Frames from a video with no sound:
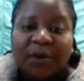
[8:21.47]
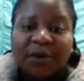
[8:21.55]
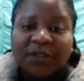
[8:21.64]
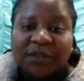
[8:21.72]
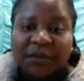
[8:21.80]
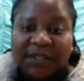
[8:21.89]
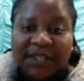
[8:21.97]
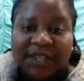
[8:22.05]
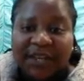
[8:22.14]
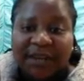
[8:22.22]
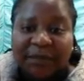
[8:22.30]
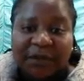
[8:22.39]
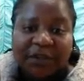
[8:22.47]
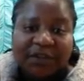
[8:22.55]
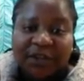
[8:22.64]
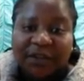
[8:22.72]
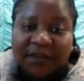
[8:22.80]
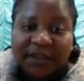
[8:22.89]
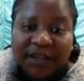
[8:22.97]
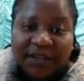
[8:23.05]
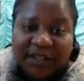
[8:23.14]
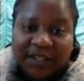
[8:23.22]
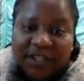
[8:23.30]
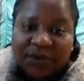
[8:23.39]
see, I'm not sure if it
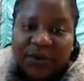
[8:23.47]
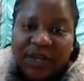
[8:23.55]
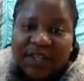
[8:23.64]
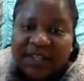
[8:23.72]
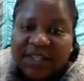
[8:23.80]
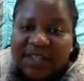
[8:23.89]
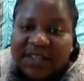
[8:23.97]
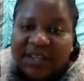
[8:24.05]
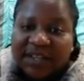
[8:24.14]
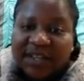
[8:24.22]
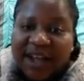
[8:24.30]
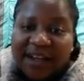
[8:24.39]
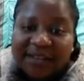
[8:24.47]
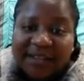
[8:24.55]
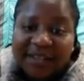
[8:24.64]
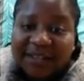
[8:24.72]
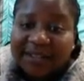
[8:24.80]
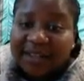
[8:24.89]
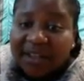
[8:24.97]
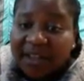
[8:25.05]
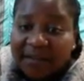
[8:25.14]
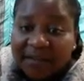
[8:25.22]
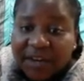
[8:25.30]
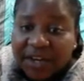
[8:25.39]
is, you can see that in South
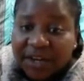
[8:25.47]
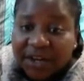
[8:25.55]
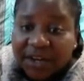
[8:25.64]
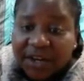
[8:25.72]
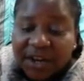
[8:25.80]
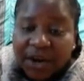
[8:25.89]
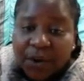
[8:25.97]
Africa,